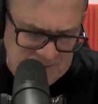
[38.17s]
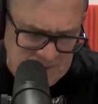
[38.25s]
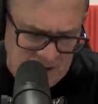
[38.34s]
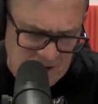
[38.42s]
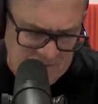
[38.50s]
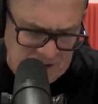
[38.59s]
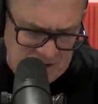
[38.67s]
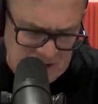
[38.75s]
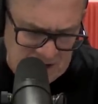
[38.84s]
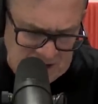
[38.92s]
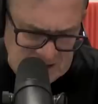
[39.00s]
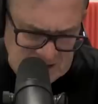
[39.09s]
private
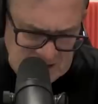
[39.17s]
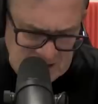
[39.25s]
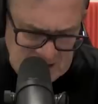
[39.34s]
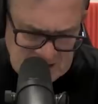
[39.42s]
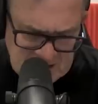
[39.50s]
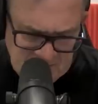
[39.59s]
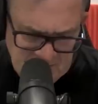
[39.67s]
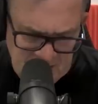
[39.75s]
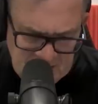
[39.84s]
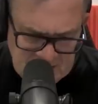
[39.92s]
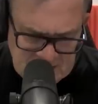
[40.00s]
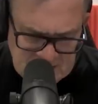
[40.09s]
trusts, and in some
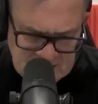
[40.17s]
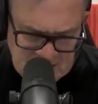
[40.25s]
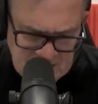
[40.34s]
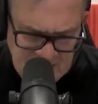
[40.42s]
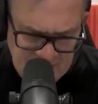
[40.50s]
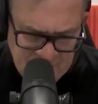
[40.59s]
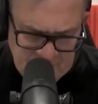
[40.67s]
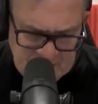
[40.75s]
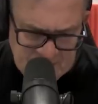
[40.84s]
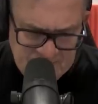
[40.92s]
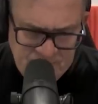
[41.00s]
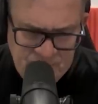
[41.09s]
cases the
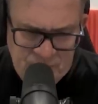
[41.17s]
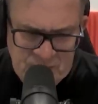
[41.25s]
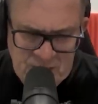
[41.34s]
government.